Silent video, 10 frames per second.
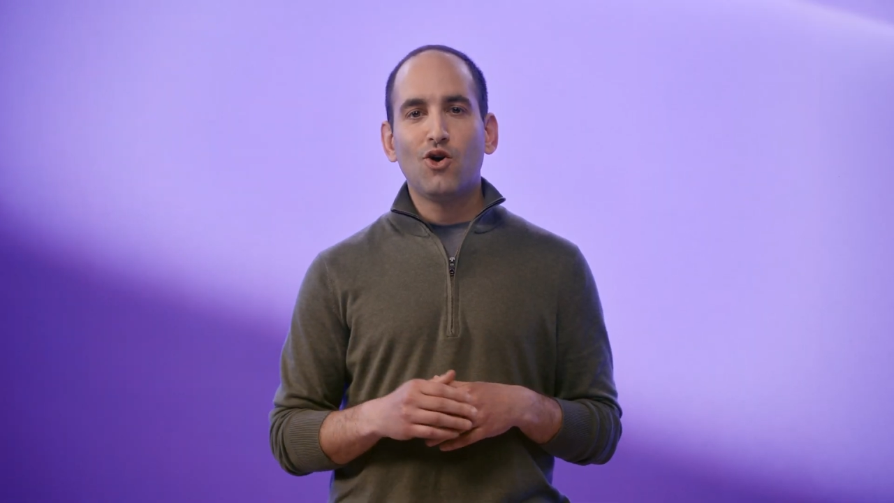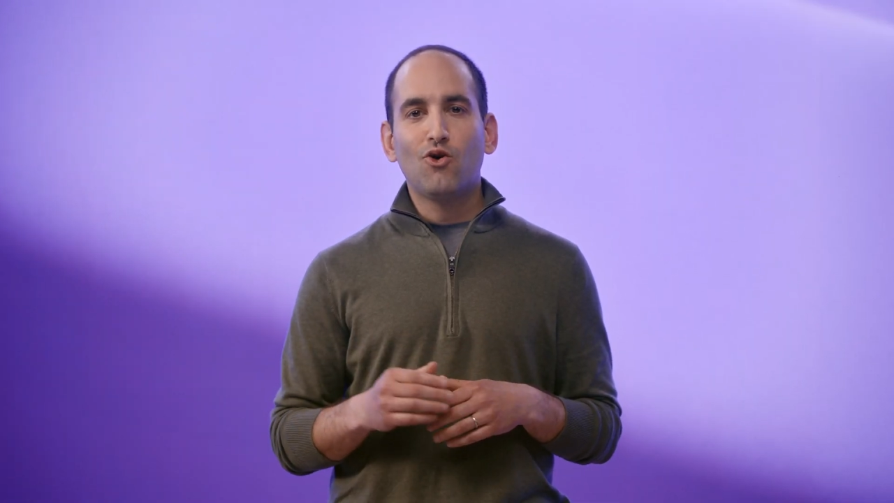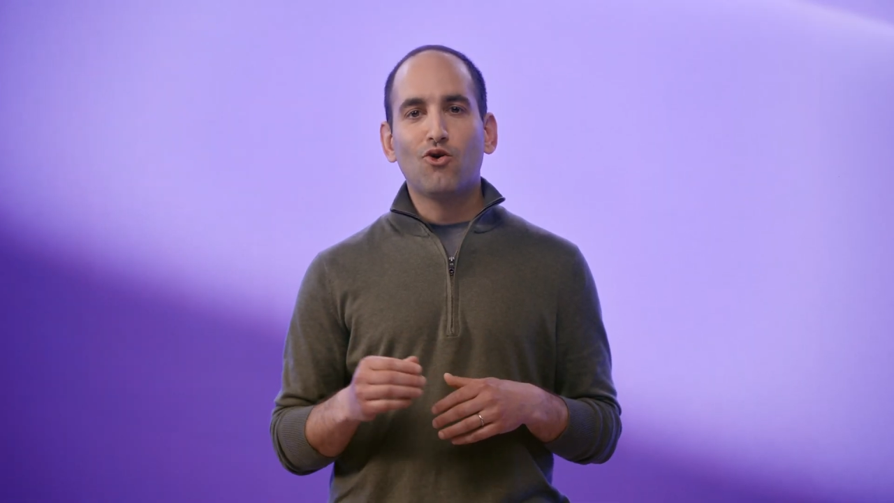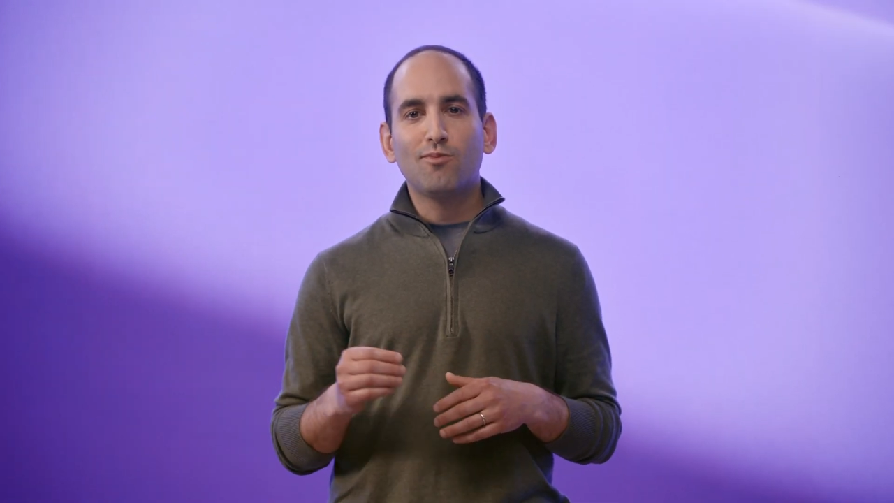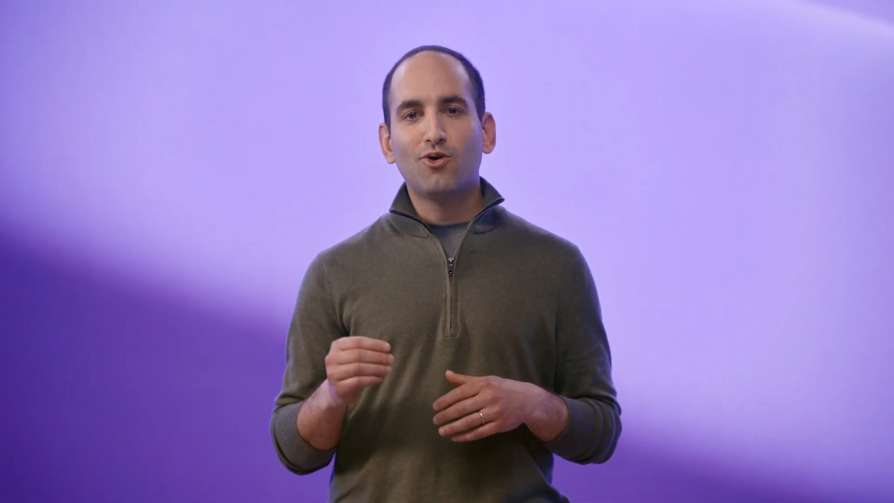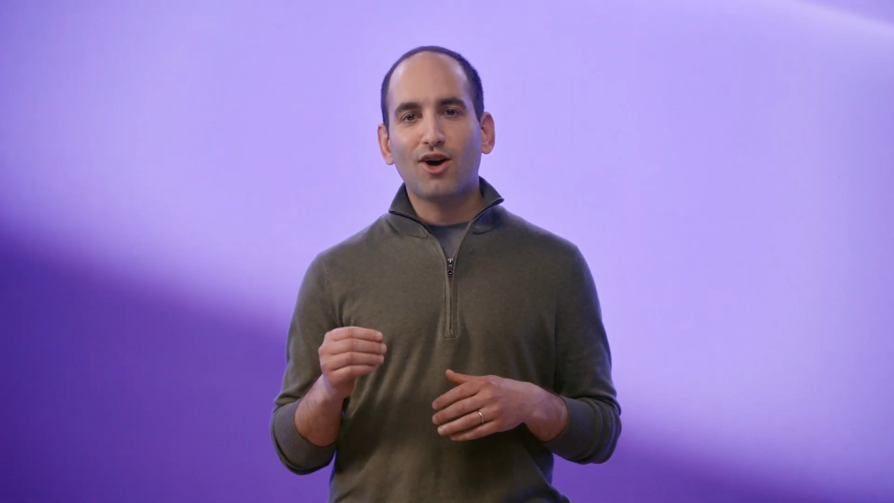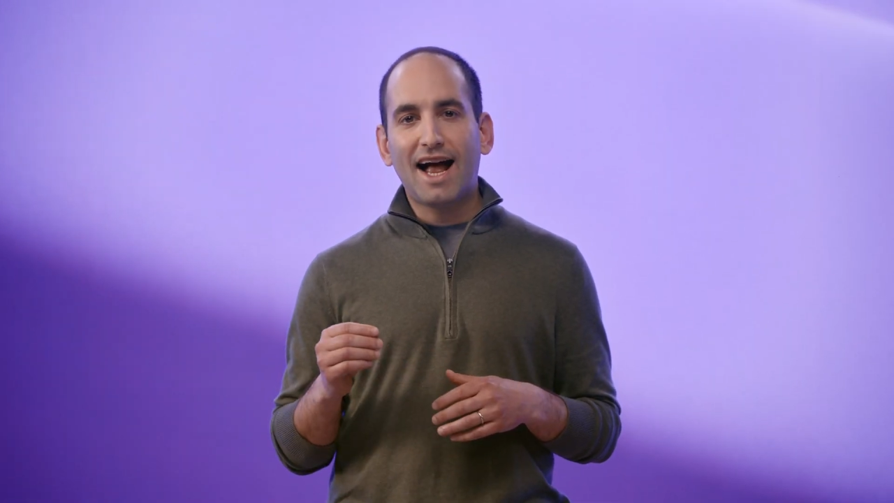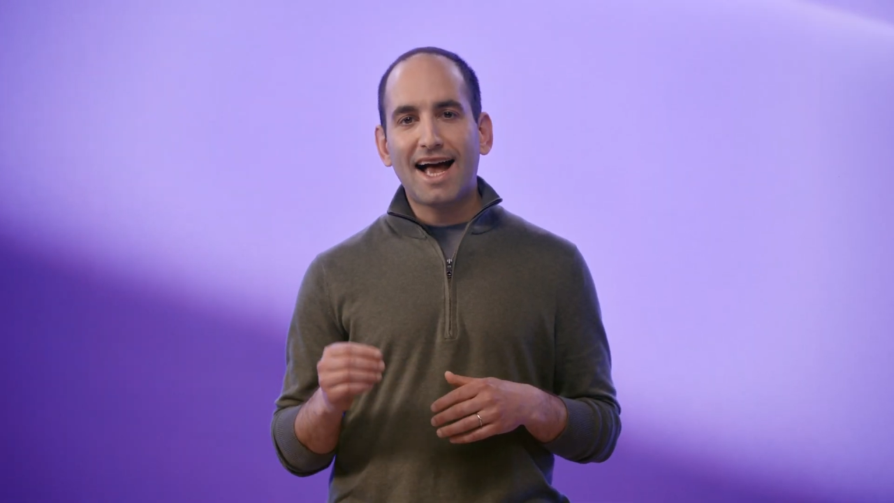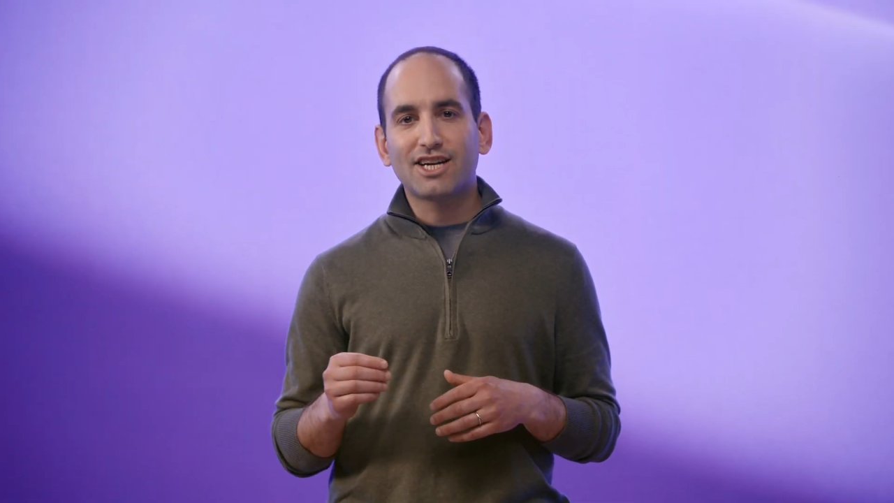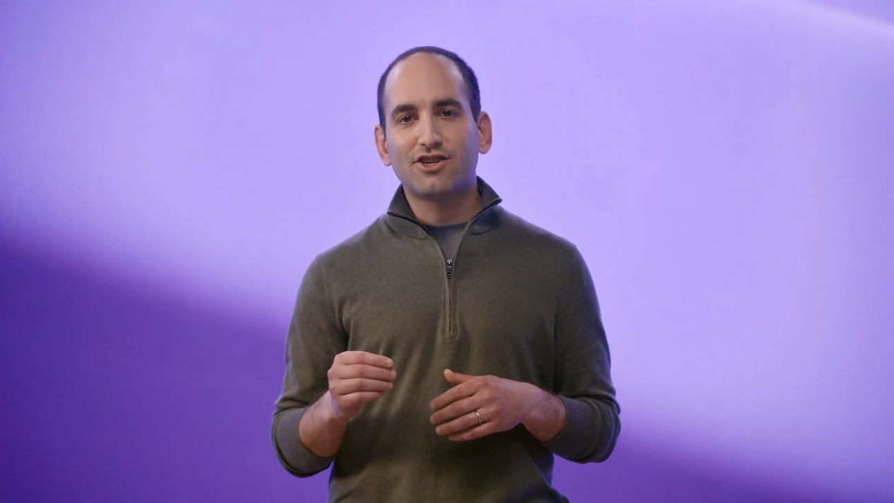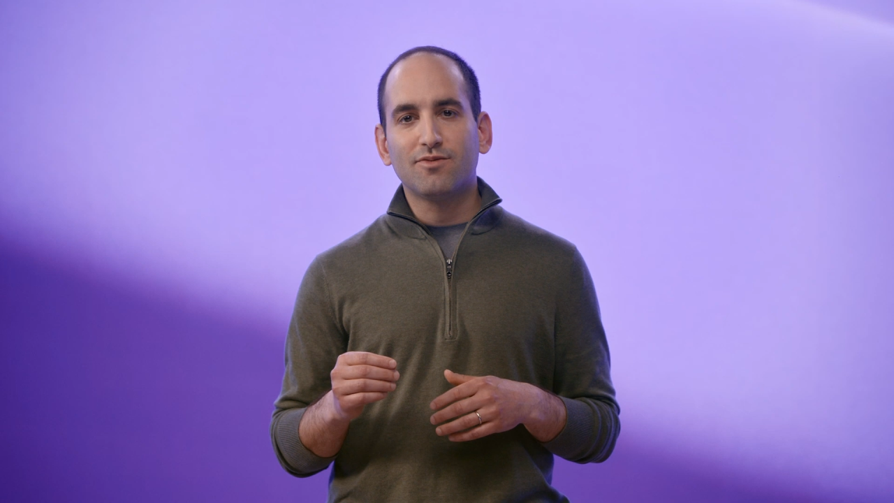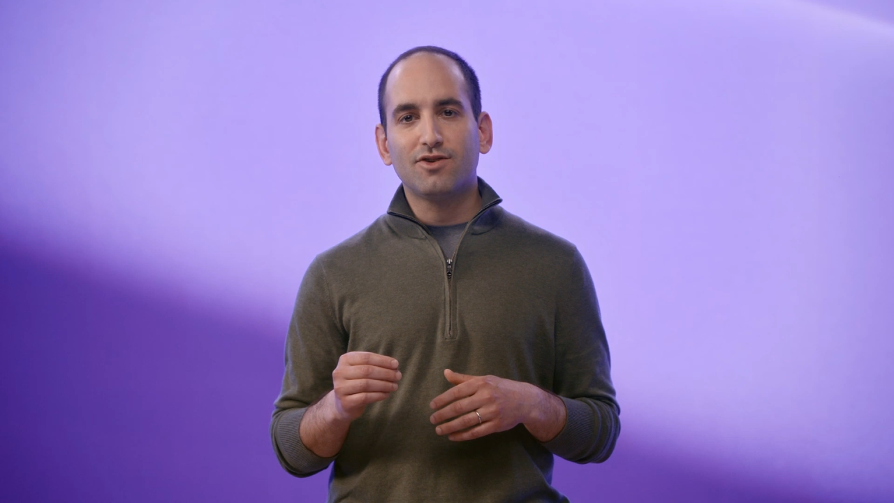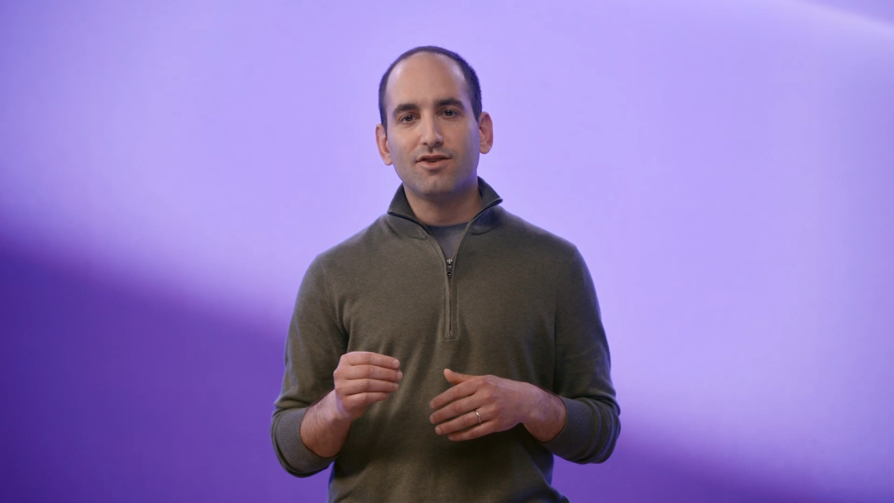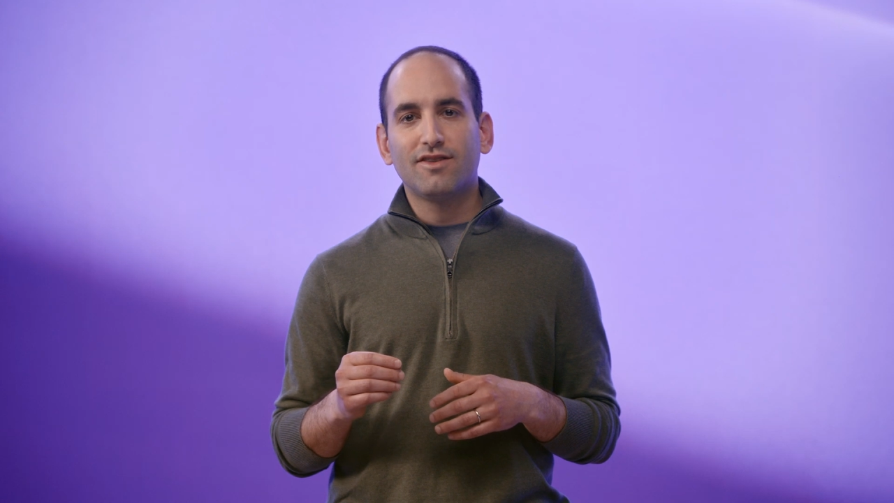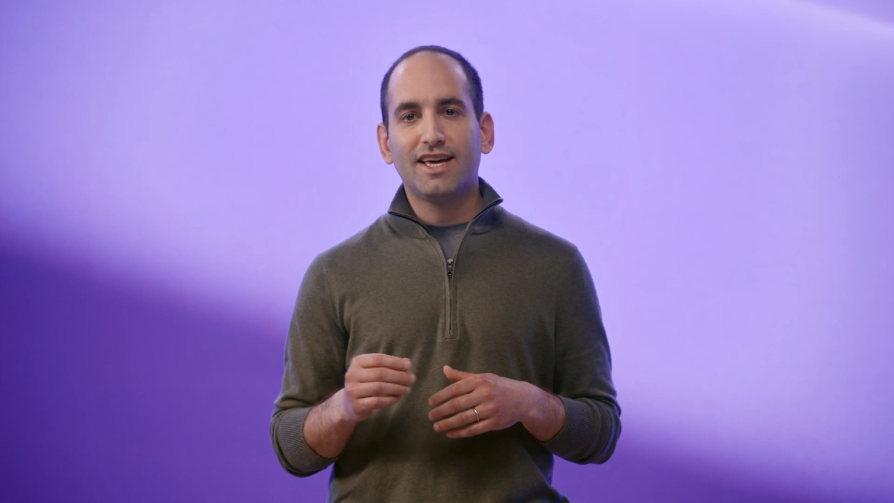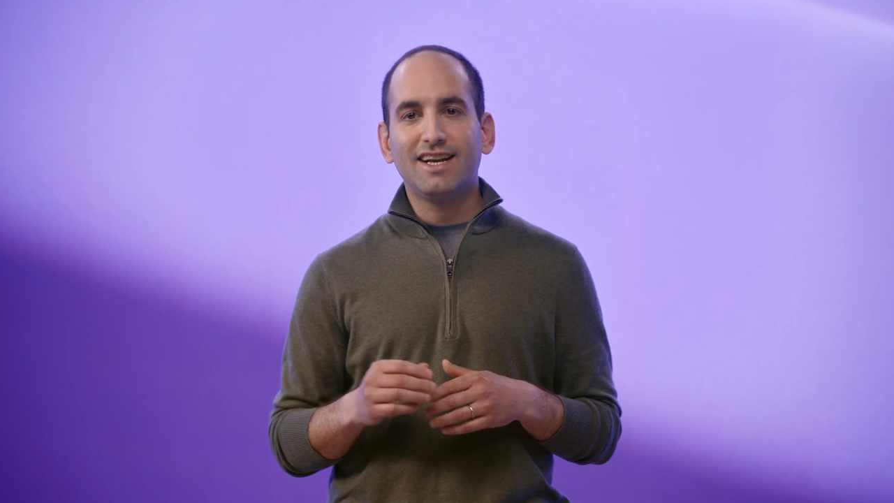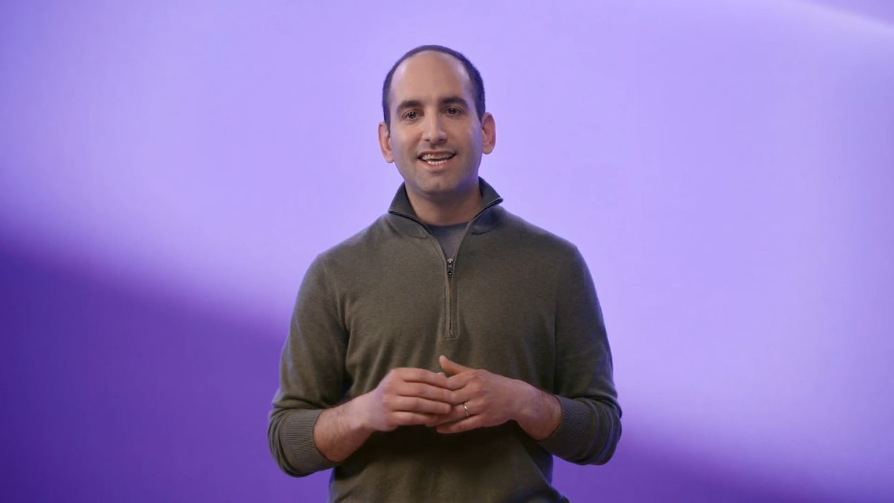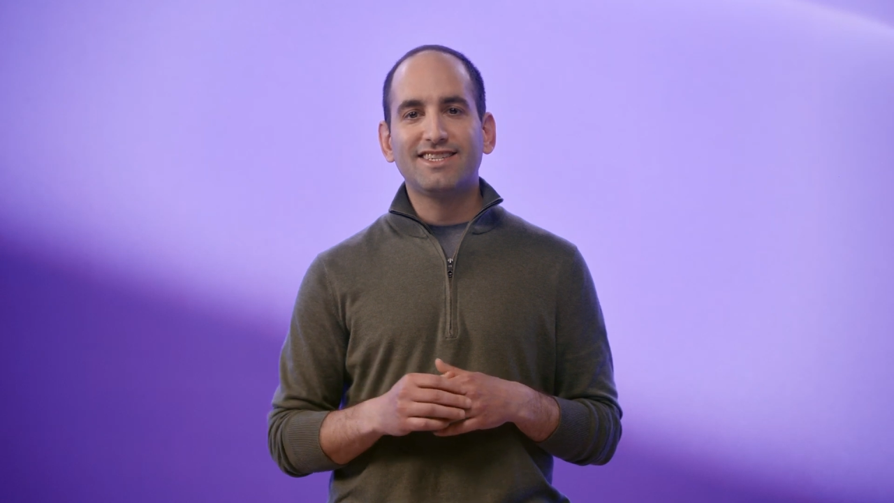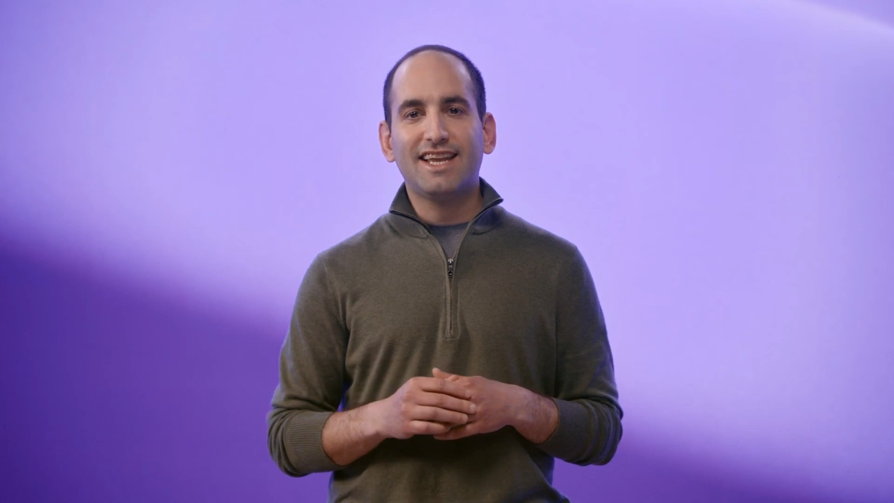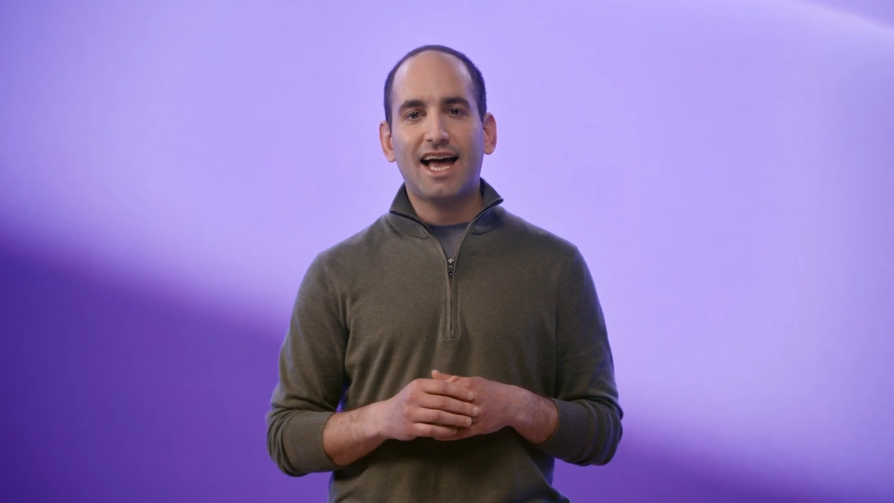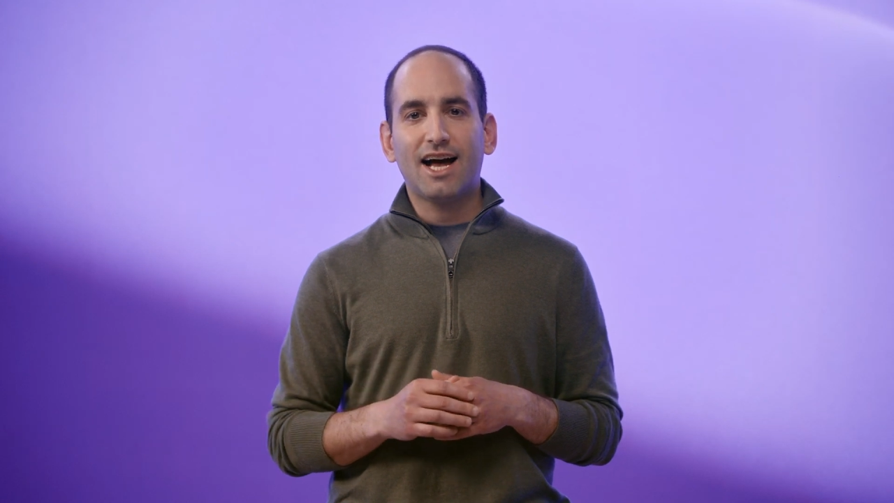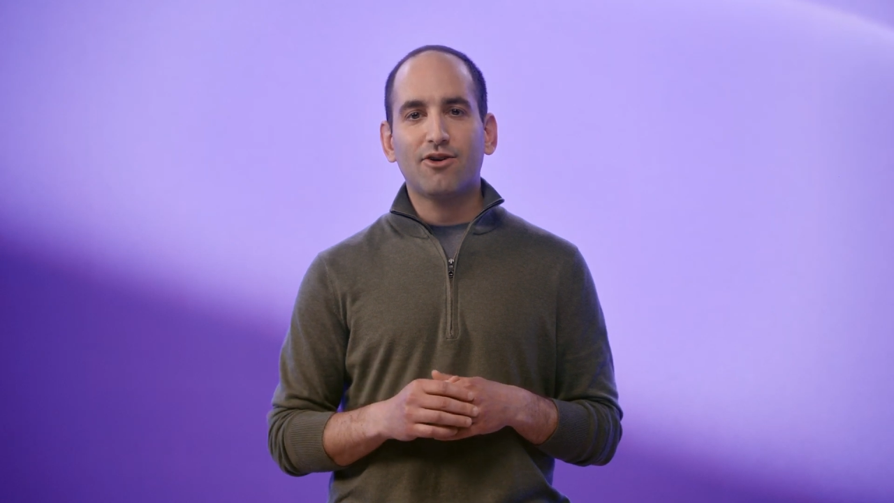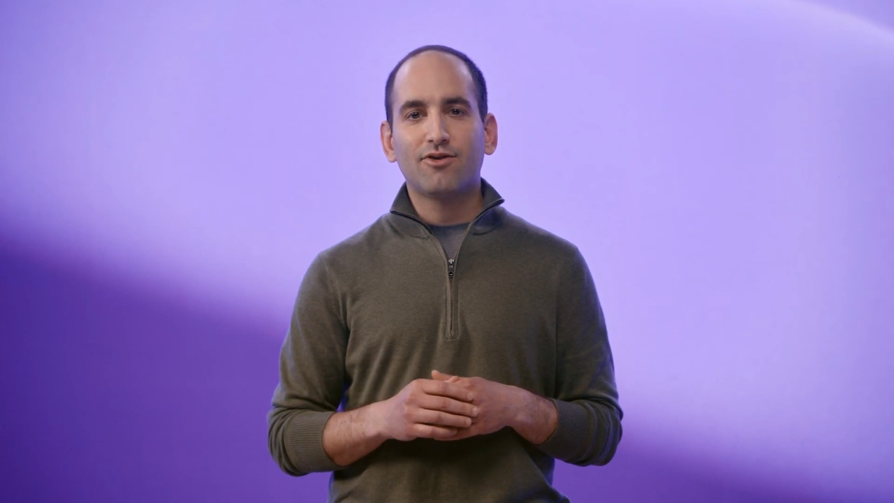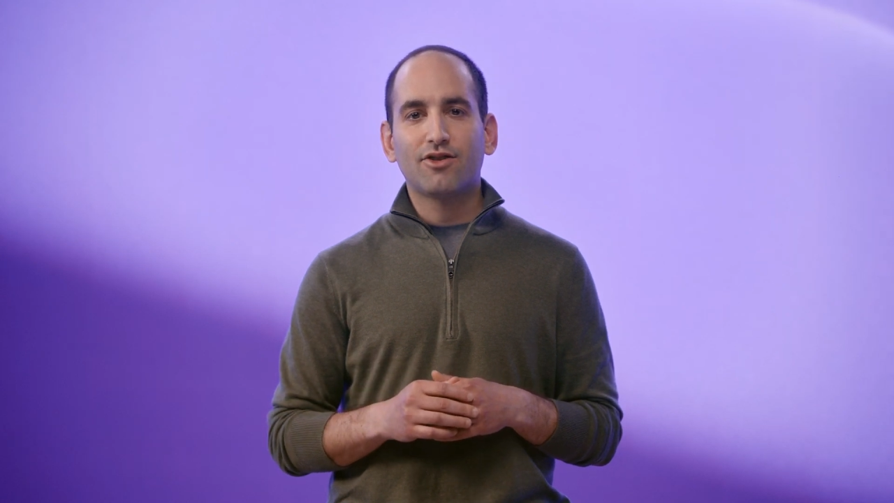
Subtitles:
or more actionable than it is now